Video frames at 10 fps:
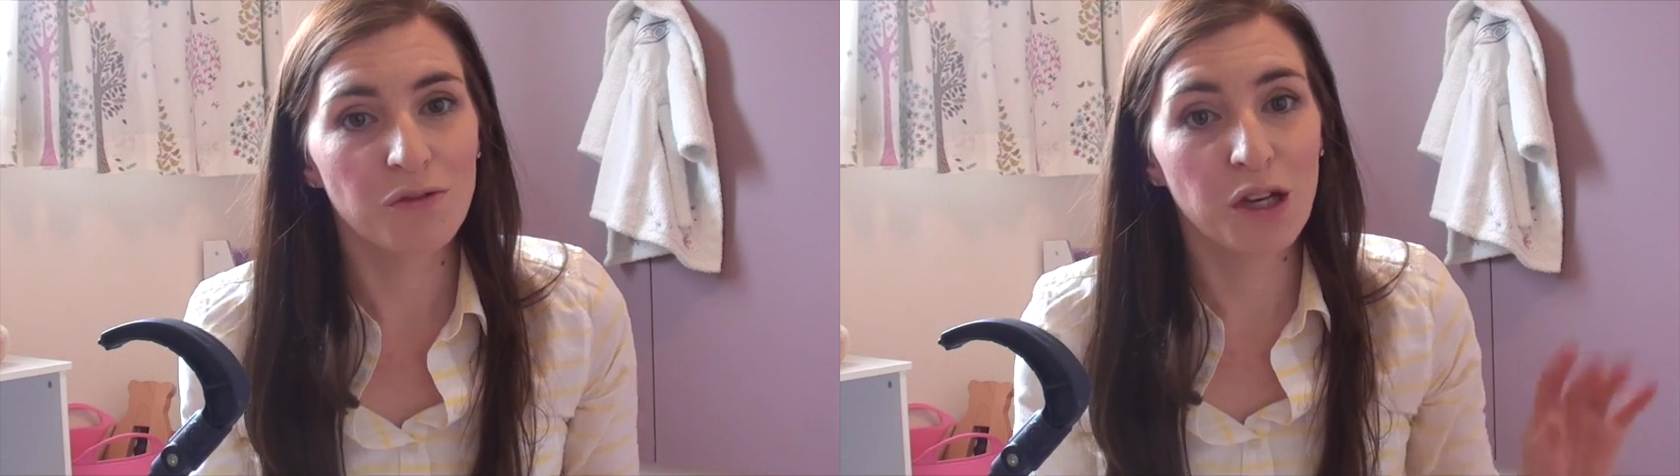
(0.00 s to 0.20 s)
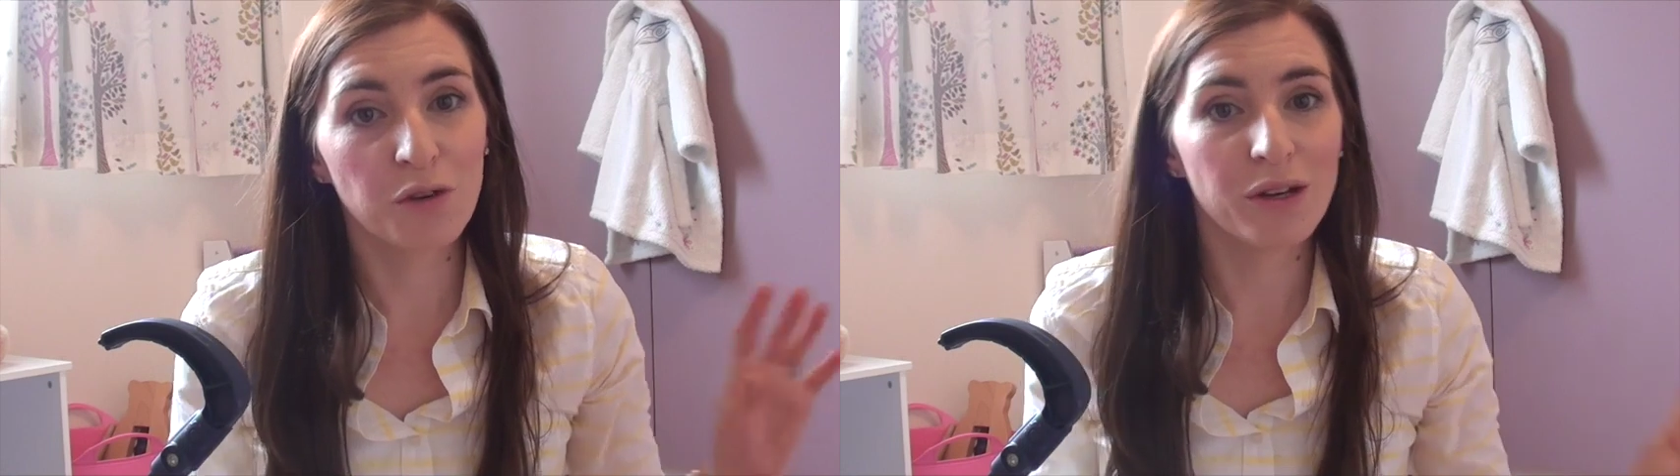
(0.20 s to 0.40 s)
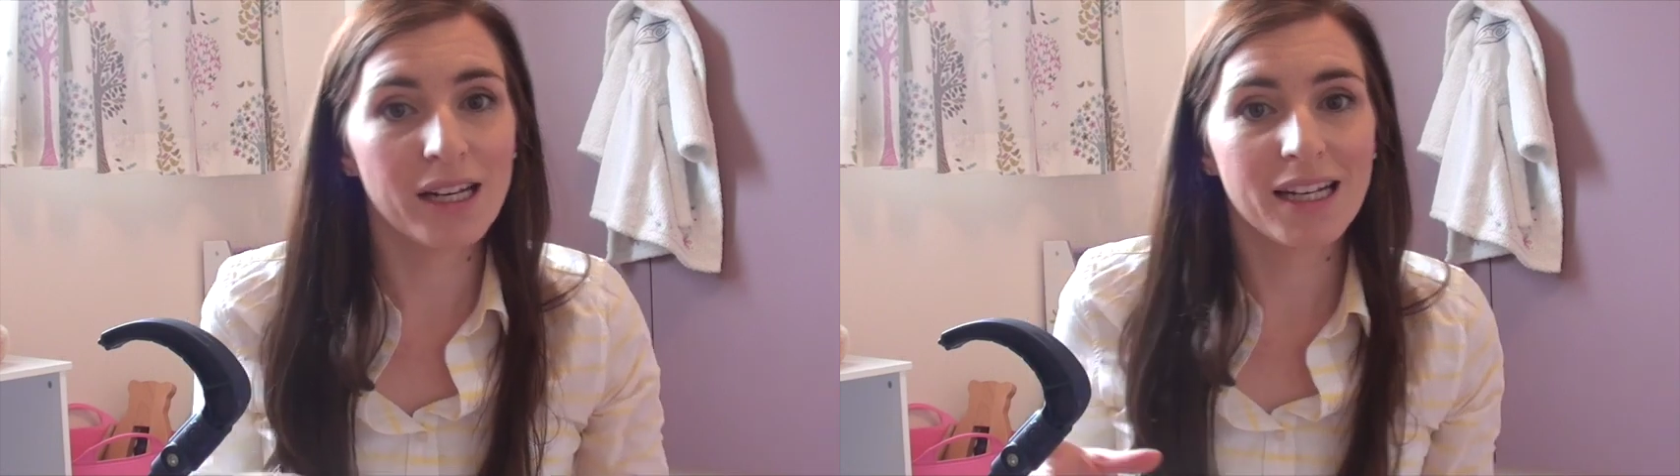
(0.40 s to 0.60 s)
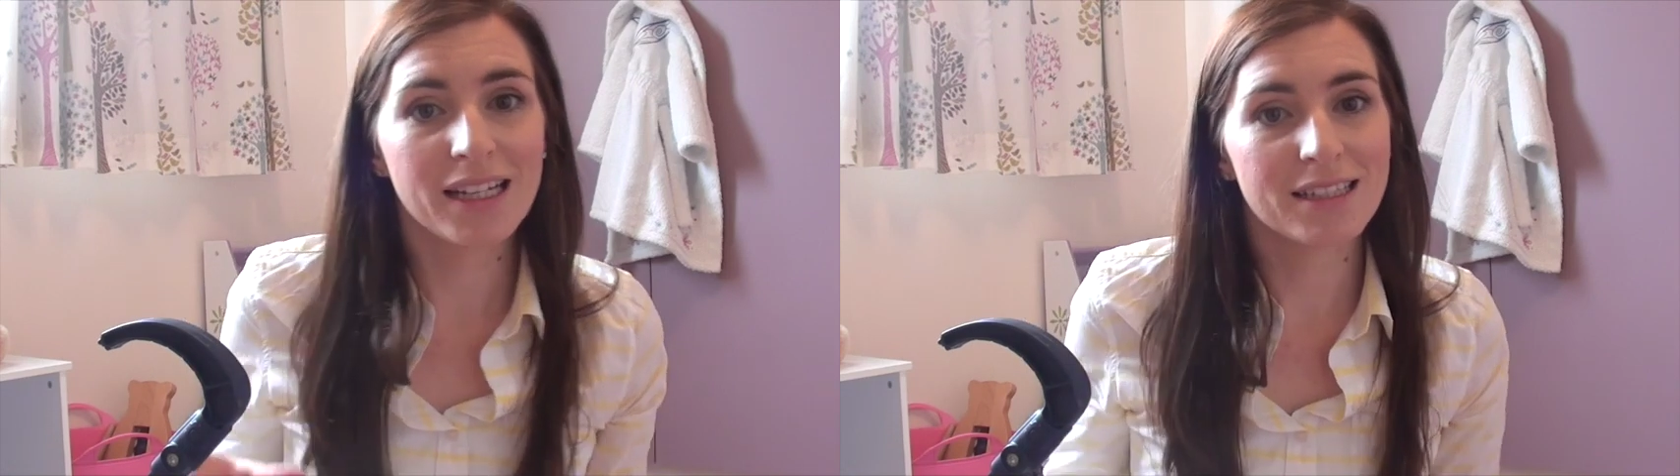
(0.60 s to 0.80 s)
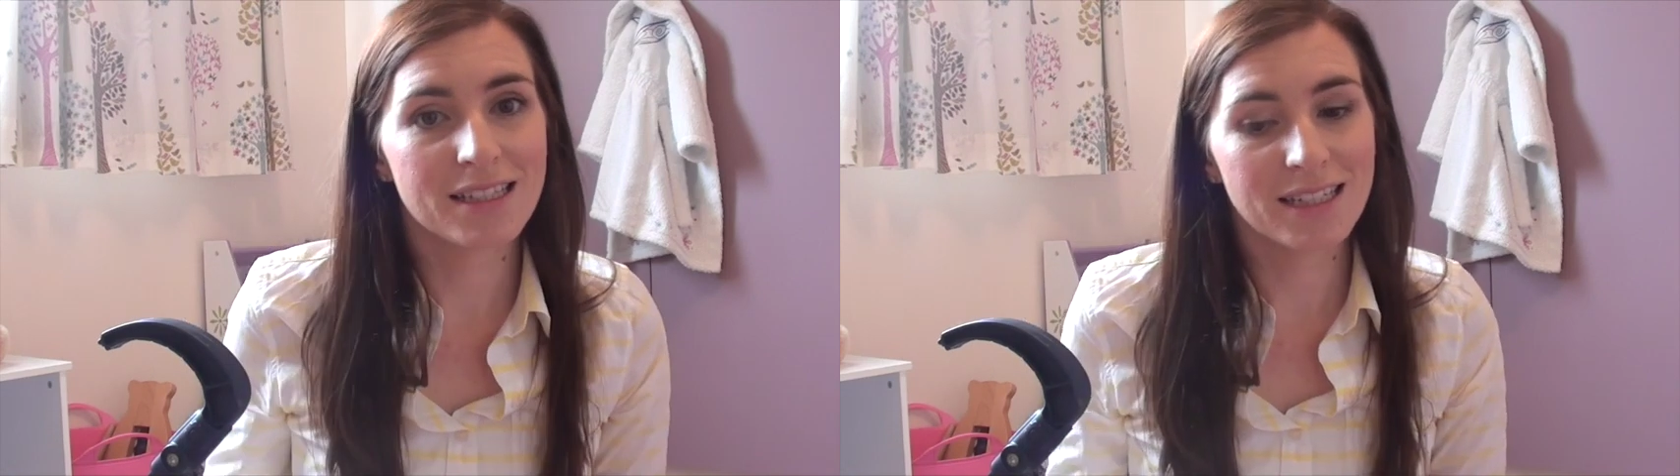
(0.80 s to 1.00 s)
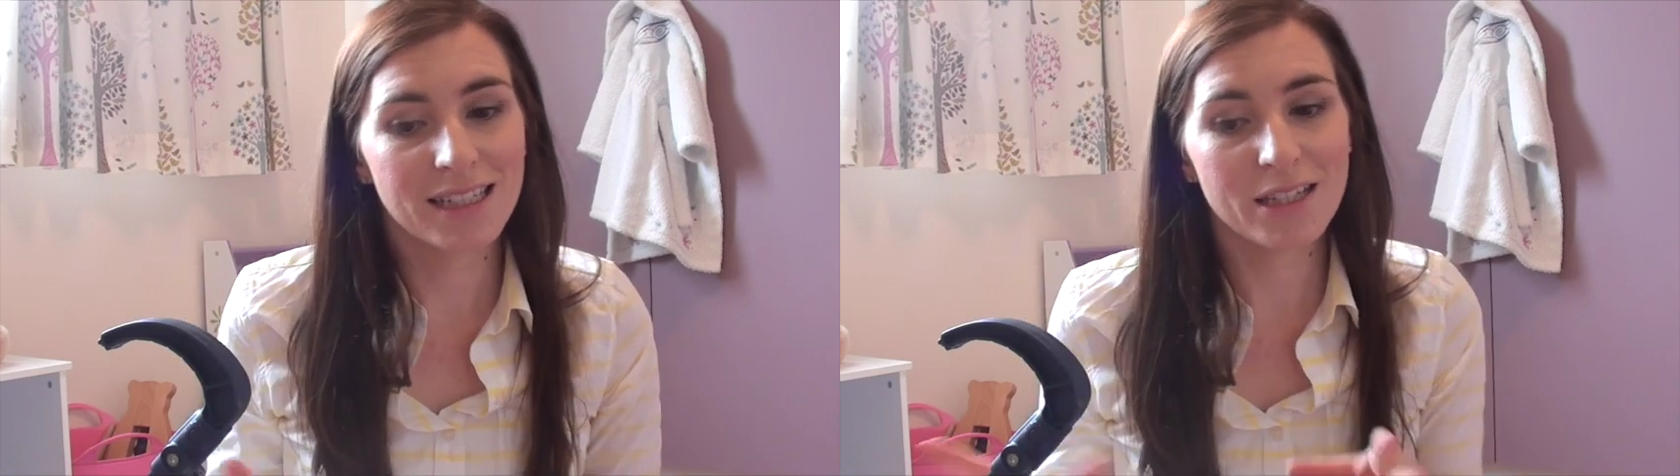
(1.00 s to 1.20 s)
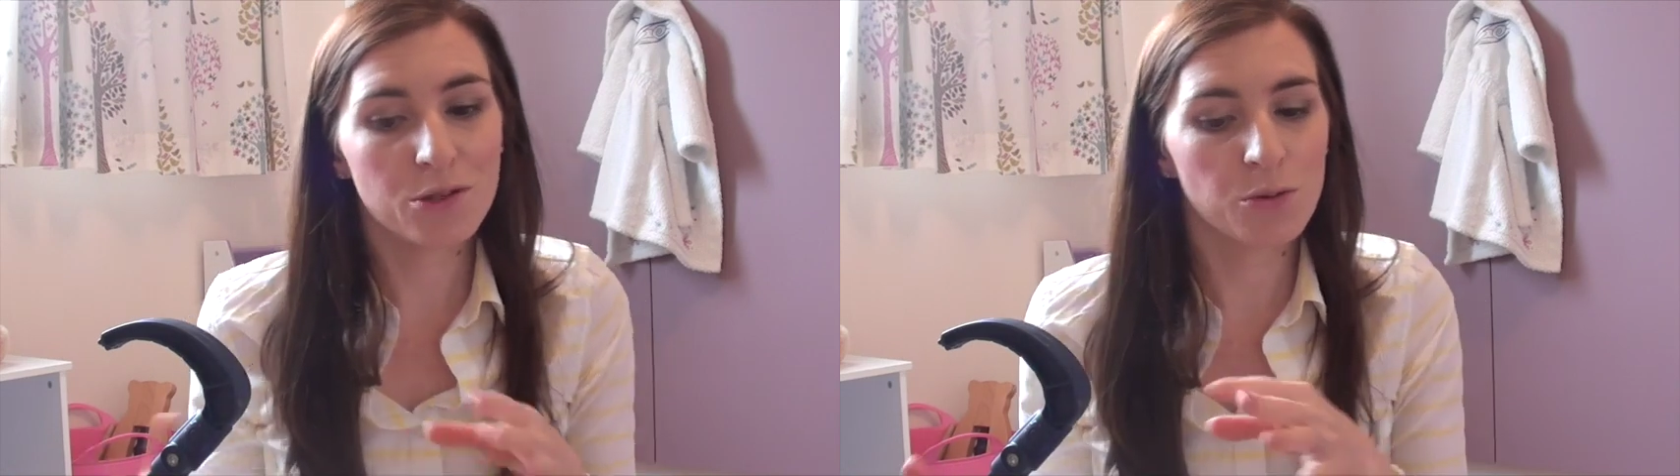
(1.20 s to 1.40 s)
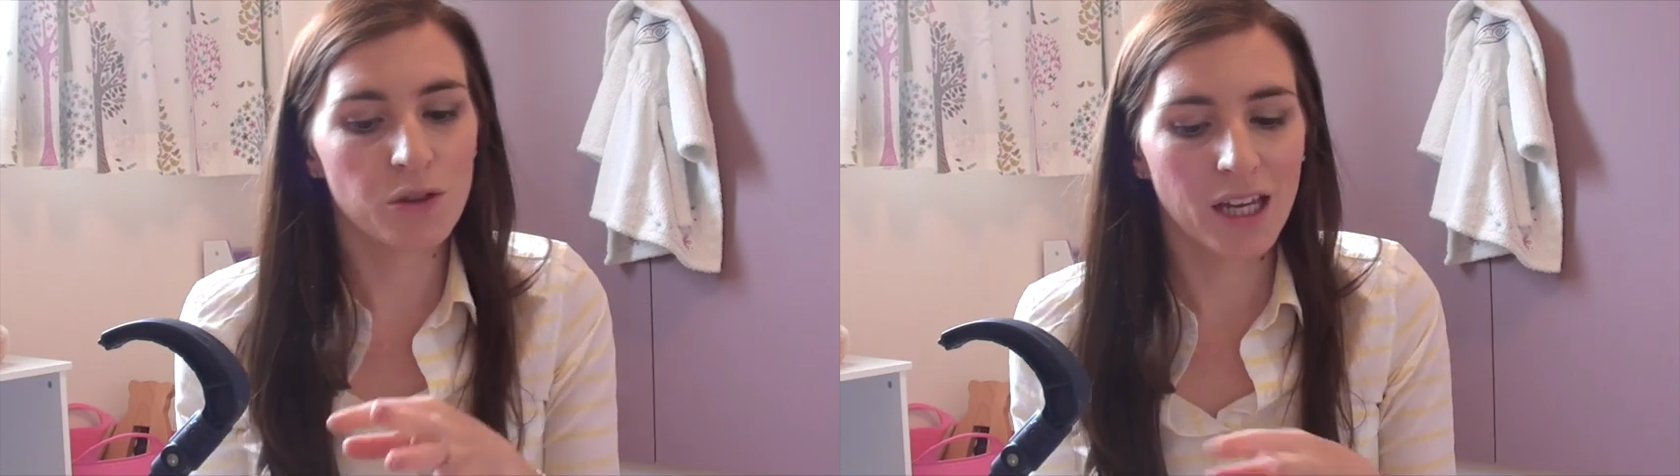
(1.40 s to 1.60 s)
figurines and
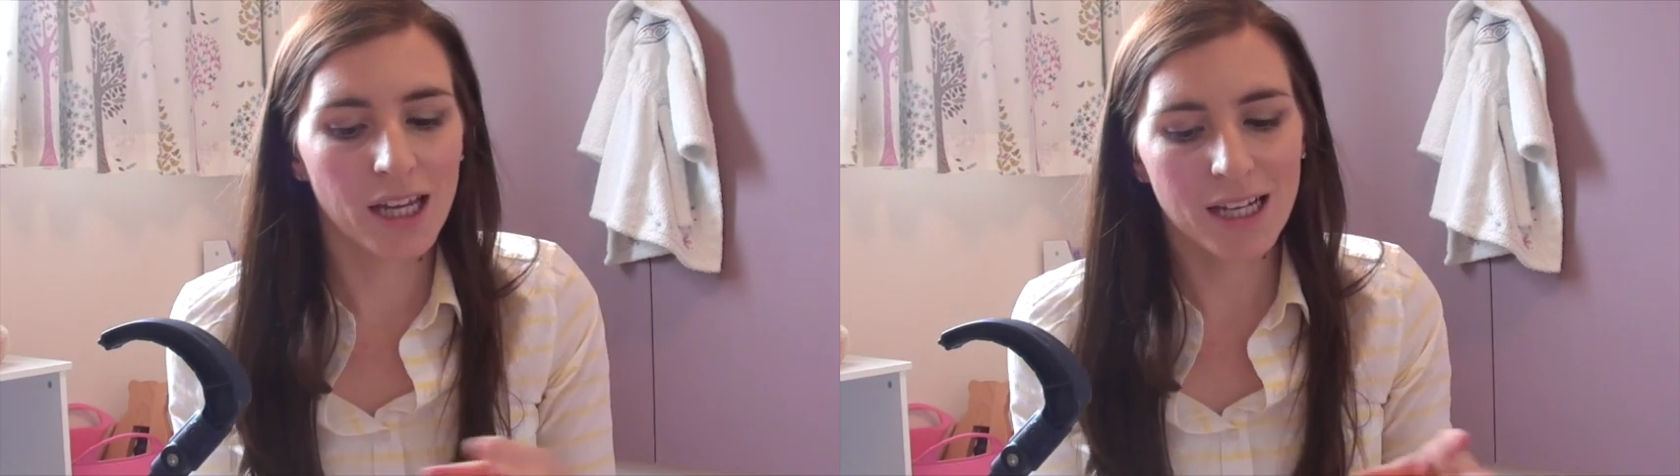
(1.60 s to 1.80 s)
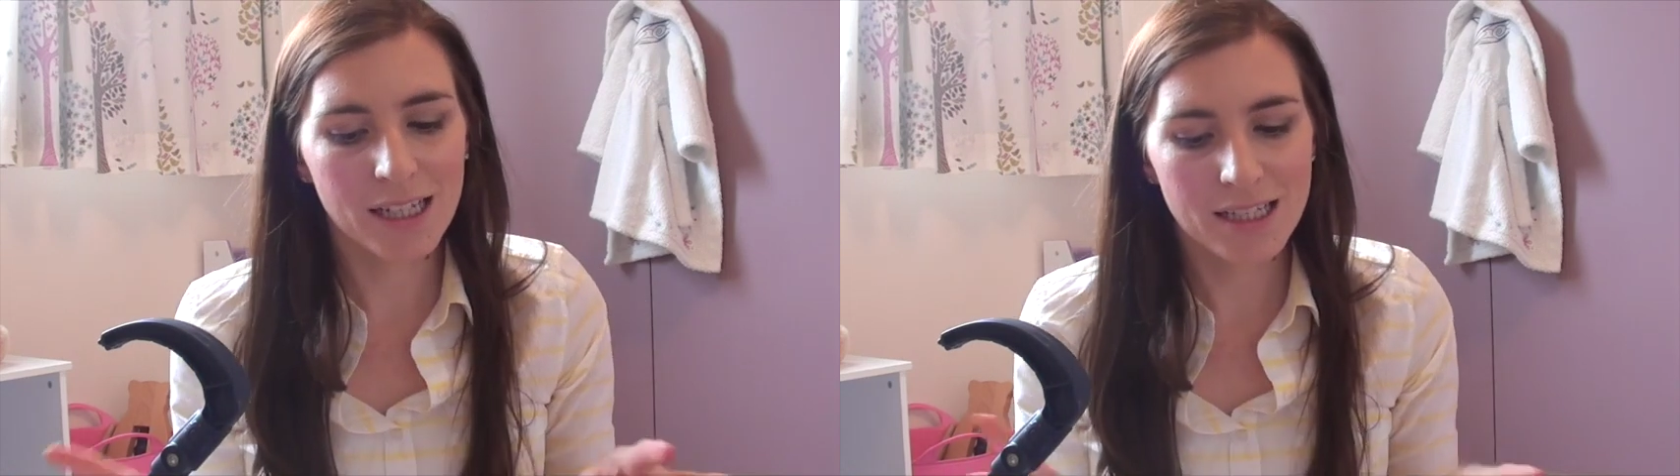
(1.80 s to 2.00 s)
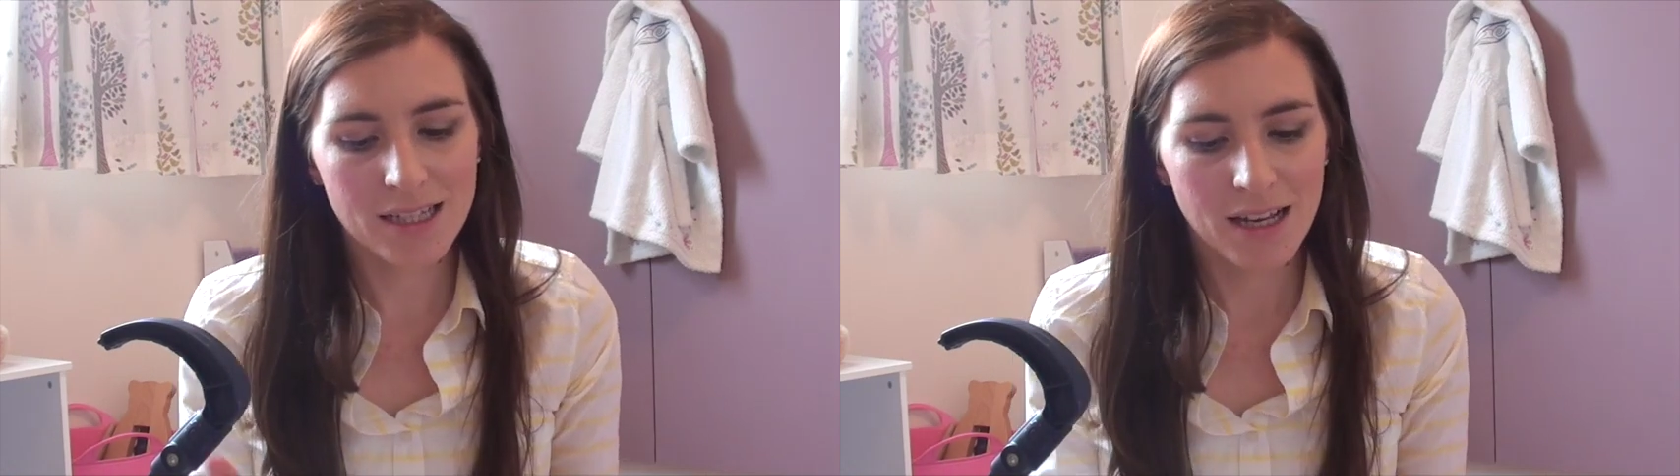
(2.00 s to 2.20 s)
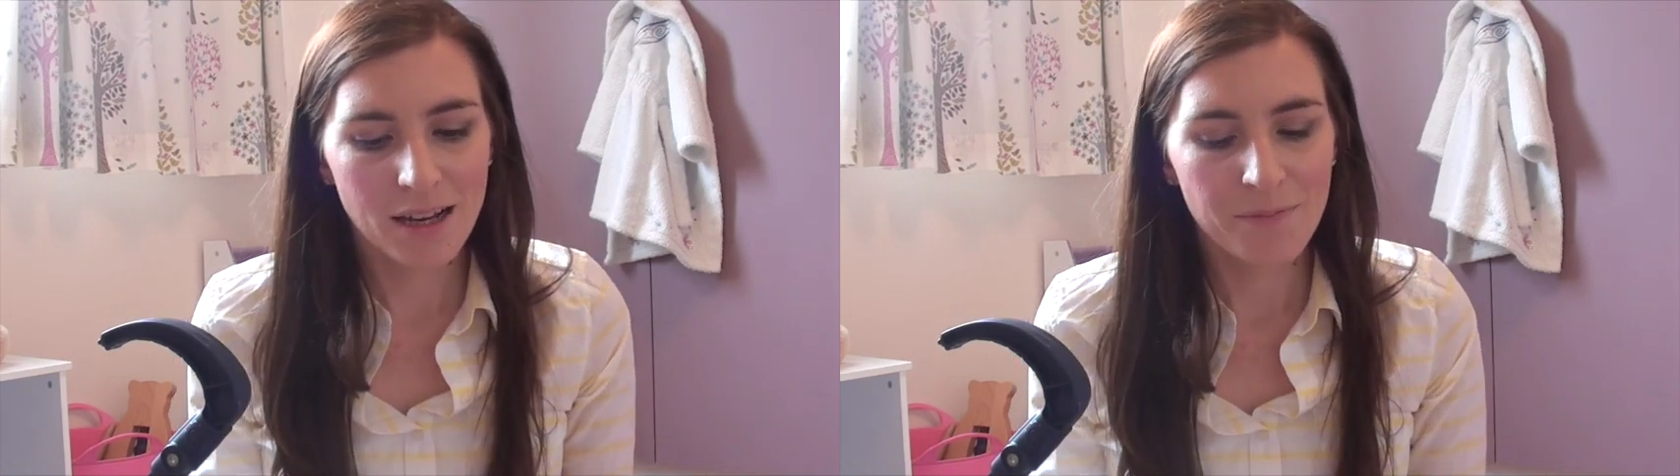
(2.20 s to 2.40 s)
little things.